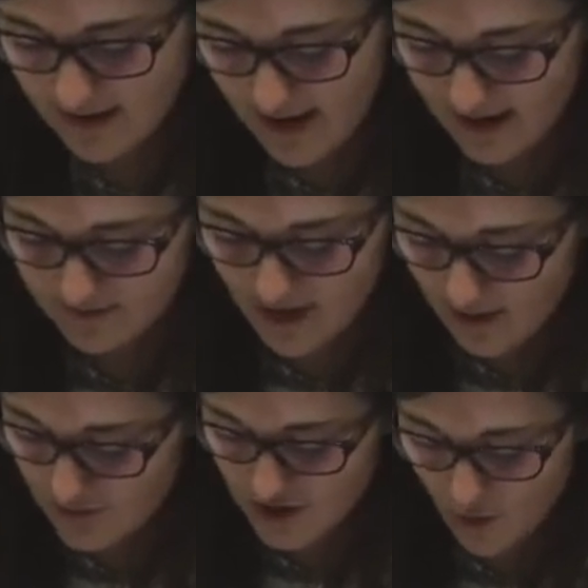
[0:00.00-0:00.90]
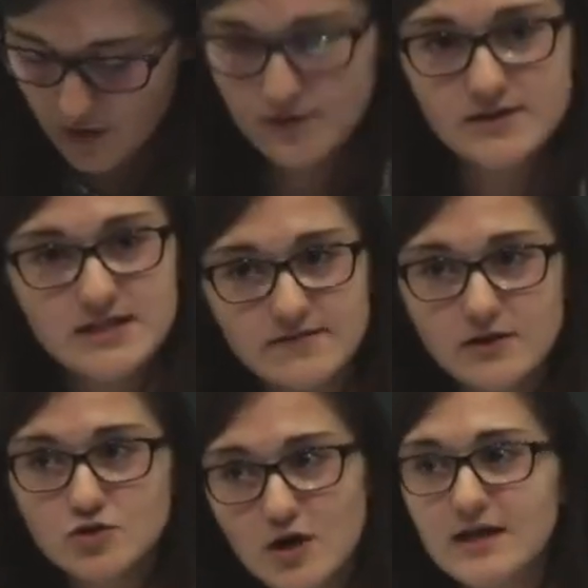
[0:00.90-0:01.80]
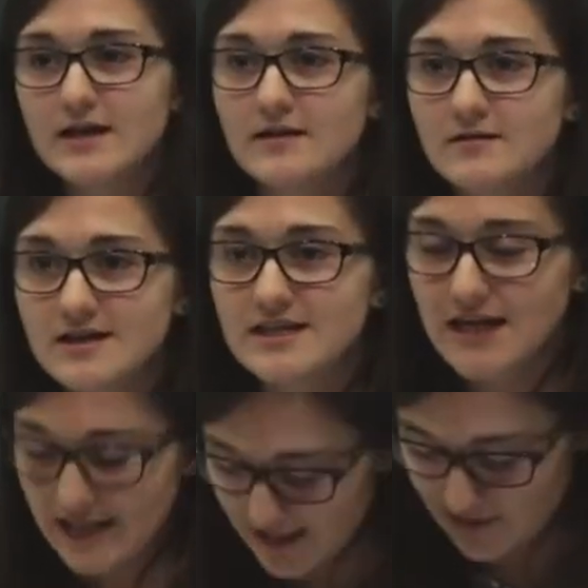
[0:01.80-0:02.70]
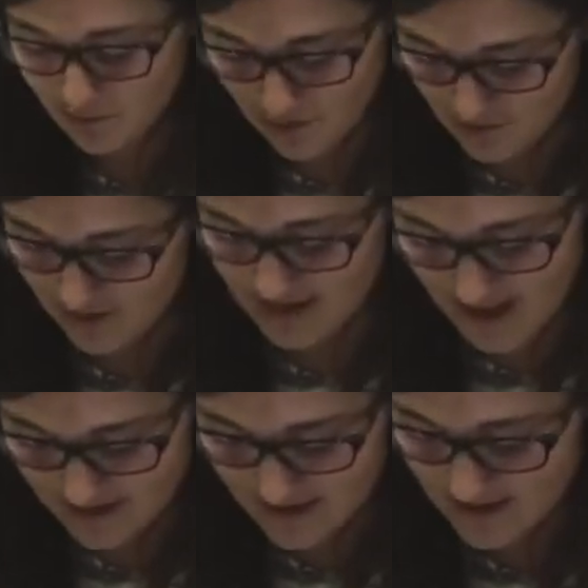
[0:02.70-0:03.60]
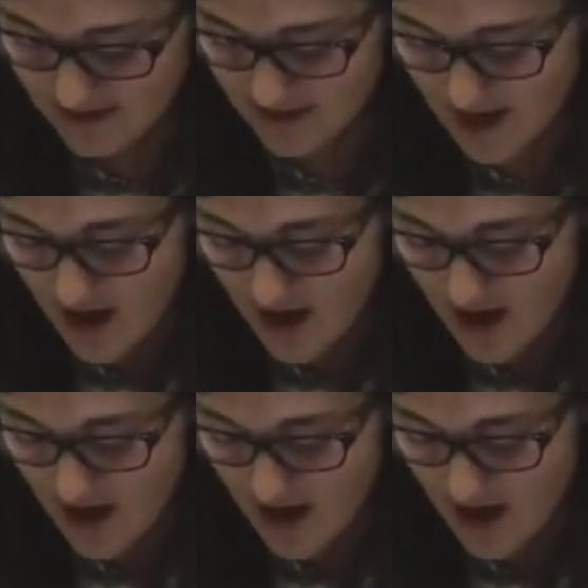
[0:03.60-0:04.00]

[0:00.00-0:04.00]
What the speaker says: that I was not only receiving training as a Canadian political scientist,